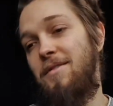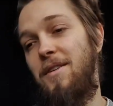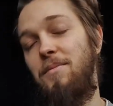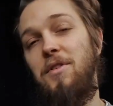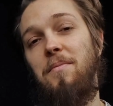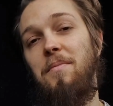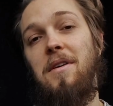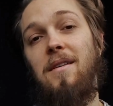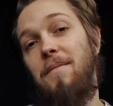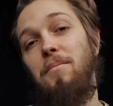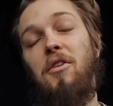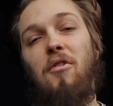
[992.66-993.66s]
to be
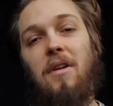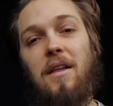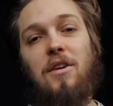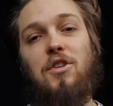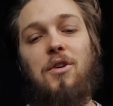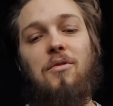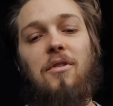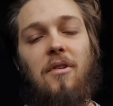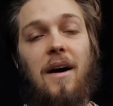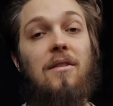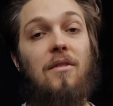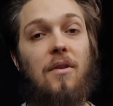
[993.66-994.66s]
a mineral issue,
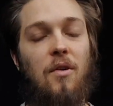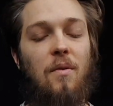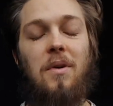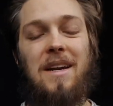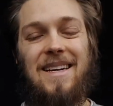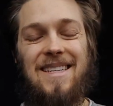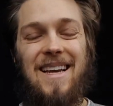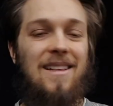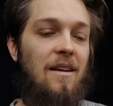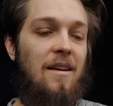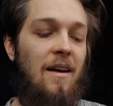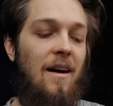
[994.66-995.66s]
or I don't know what
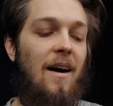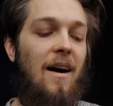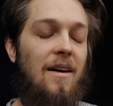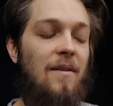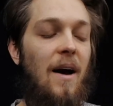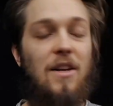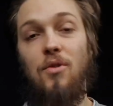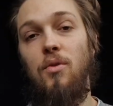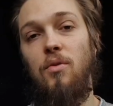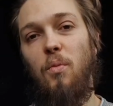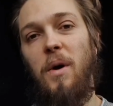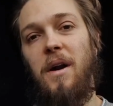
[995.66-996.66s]
exactly I
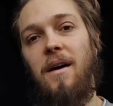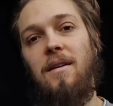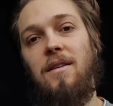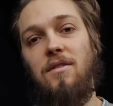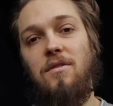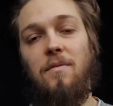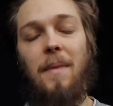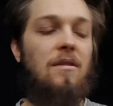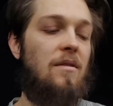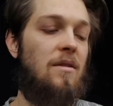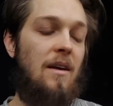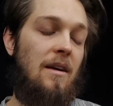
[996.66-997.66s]
do when I eat
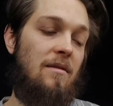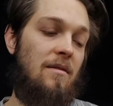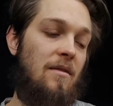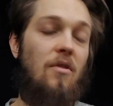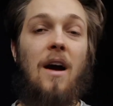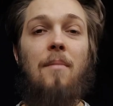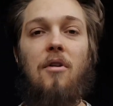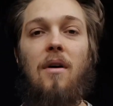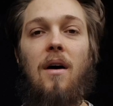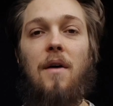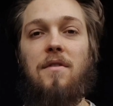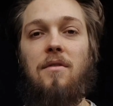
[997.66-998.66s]
tomatoes and cucumber
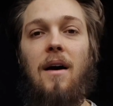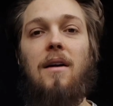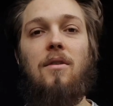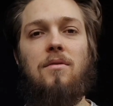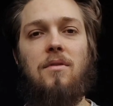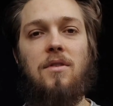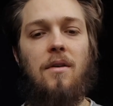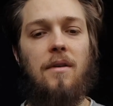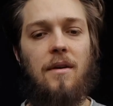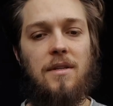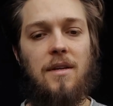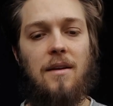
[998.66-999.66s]
after I go to the
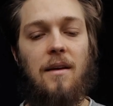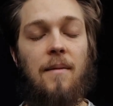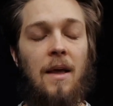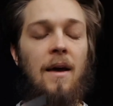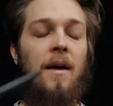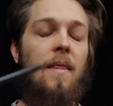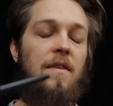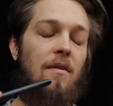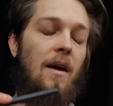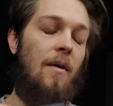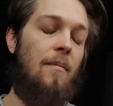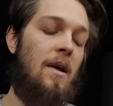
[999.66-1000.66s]
sauna on Sunday.
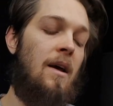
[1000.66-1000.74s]
So now,